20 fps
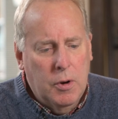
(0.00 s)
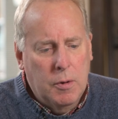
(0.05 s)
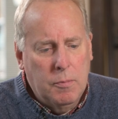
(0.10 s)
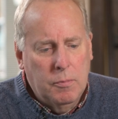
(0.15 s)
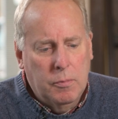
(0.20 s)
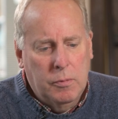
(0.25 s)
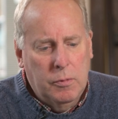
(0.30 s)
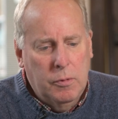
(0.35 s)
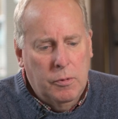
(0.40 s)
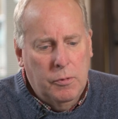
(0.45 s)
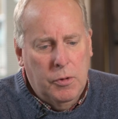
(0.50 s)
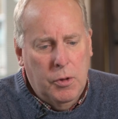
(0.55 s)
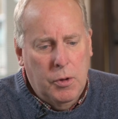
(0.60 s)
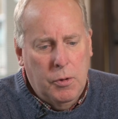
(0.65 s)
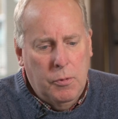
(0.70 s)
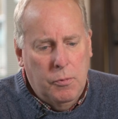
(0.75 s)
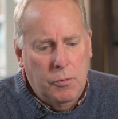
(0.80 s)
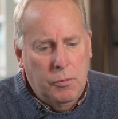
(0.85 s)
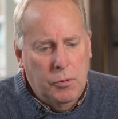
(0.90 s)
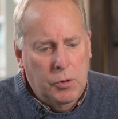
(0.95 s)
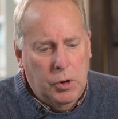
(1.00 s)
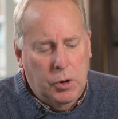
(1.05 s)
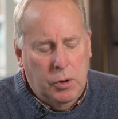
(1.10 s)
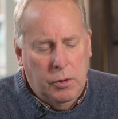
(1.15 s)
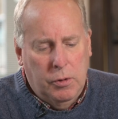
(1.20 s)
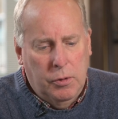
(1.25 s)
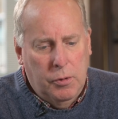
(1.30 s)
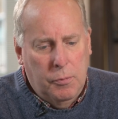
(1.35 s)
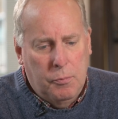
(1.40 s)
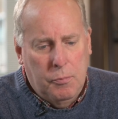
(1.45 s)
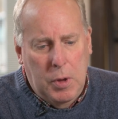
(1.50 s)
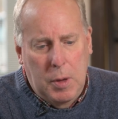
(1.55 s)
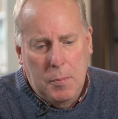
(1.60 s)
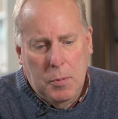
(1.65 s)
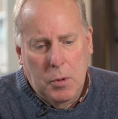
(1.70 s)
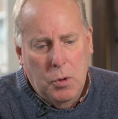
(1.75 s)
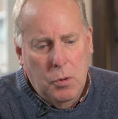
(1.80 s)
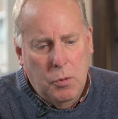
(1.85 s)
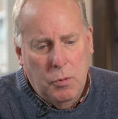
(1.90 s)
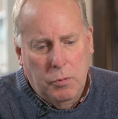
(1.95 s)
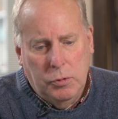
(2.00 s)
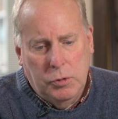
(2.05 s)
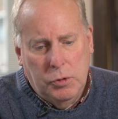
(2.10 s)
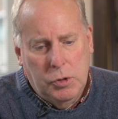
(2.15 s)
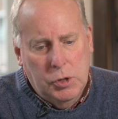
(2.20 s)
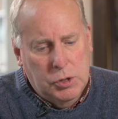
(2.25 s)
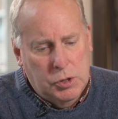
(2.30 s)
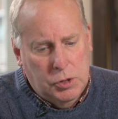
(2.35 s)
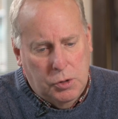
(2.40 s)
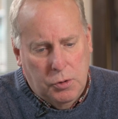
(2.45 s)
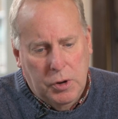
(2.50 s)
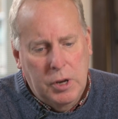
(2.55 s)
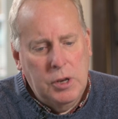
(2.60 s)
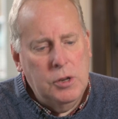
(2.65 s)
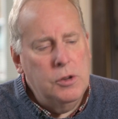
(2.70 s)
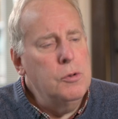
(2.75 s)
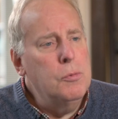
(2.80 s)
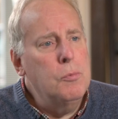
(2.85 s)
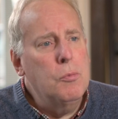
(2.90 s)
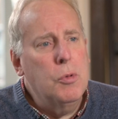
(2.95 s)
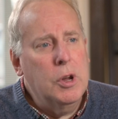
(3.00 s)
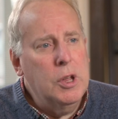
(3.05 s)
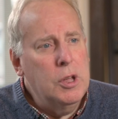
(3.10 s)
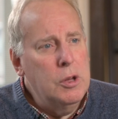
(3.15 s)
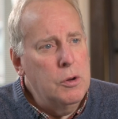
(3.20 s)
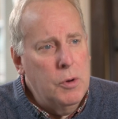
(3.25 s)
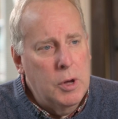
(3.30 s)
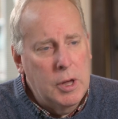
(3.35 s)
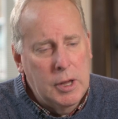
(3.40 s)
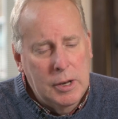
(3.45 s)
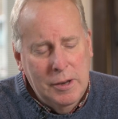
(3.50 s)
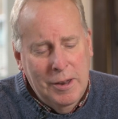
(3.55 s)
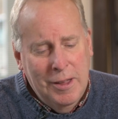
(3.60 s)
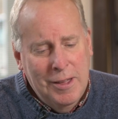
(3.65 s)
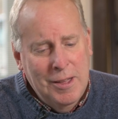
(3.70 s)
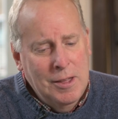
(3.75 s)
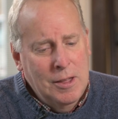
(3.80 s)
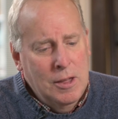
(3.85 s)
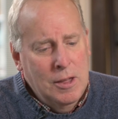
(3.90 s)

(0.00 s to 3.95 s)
from the people who just greet you and bring you in,